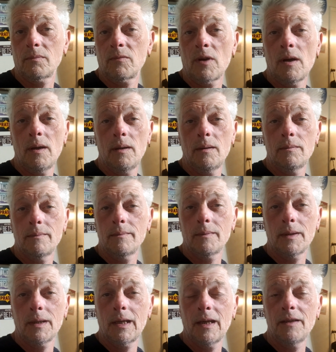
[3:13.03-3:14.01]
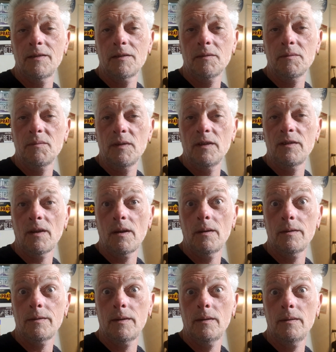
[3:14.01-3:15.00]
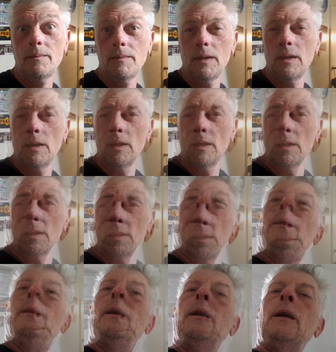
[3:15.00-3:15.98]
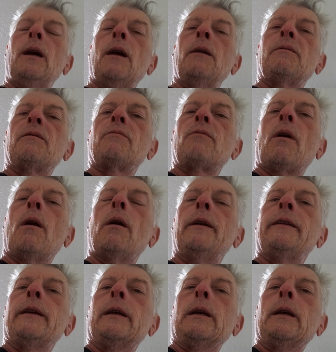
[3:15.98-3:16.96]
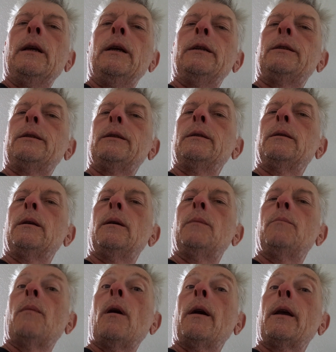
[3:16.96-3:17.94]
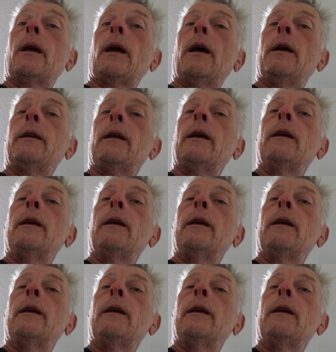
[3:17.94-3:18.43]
right, in case of disaster. However, the overriding issue that Mike had